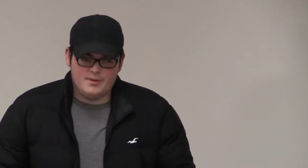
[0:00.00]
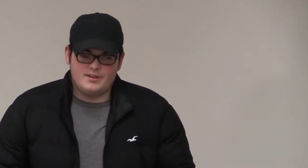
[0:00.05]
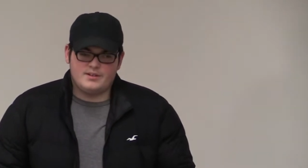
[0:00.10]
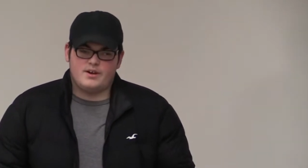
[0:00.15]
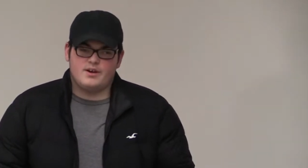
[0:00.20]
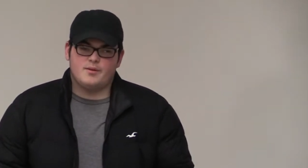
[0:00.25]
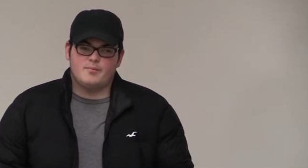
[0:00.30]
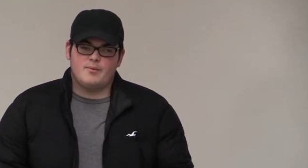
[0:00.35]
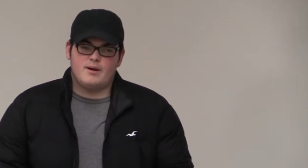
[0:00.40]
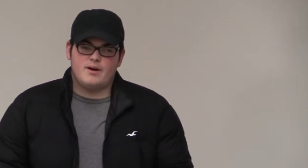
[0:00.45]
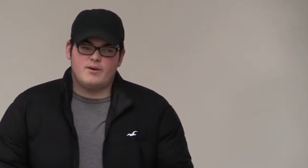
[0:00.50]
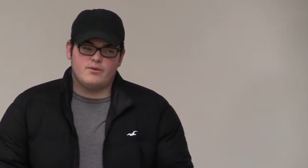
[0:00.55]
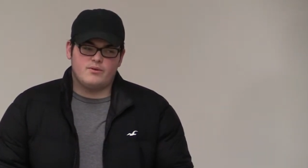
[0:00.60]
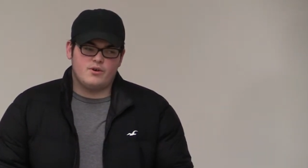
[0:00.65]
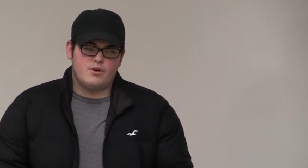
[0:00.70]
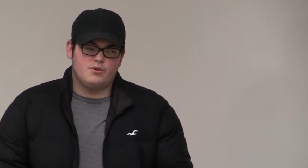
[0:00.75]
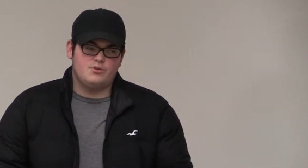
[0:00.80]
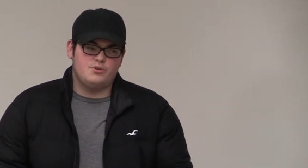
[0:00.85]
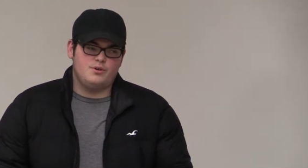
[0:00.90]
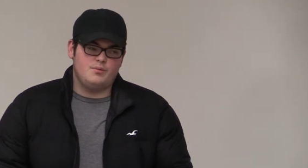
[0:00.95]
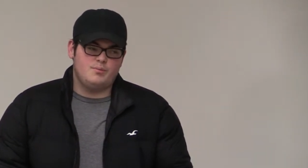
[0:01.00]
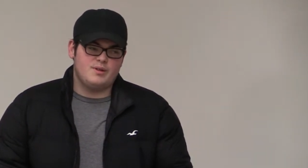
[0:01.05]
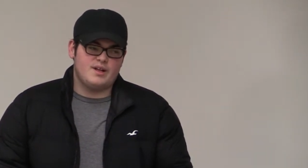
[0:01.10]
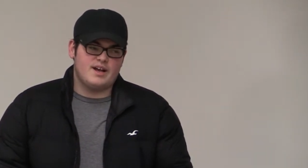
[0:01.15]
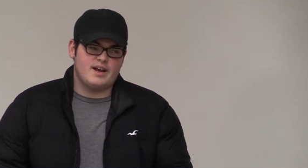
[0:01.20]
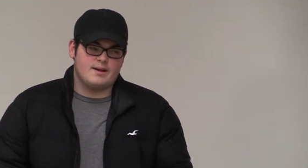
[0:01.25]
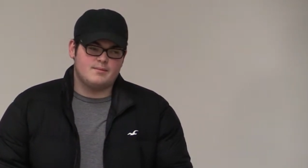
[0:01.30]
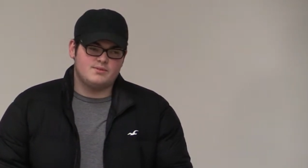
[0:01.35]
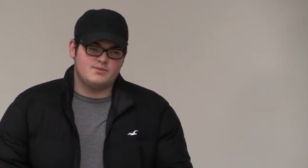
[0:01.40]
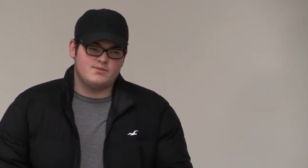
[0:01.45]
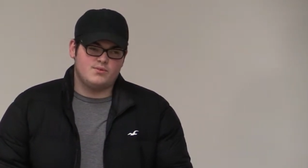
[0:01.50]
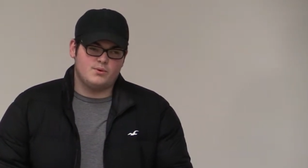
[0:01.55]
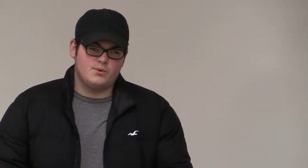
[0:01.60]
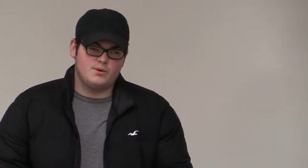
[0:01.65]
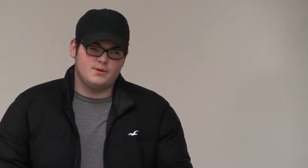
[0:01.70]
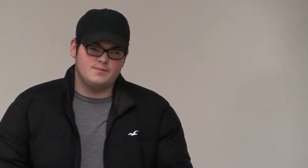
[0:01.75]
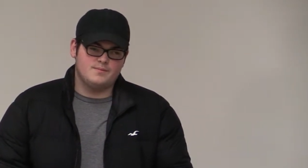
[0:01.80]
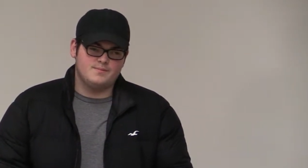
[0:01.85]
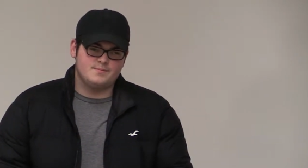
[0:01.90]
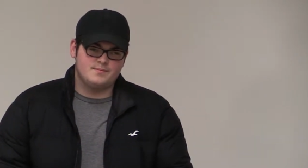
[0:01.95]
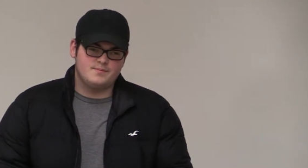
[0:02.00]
to be talking about Call of Duty Black Ops 4.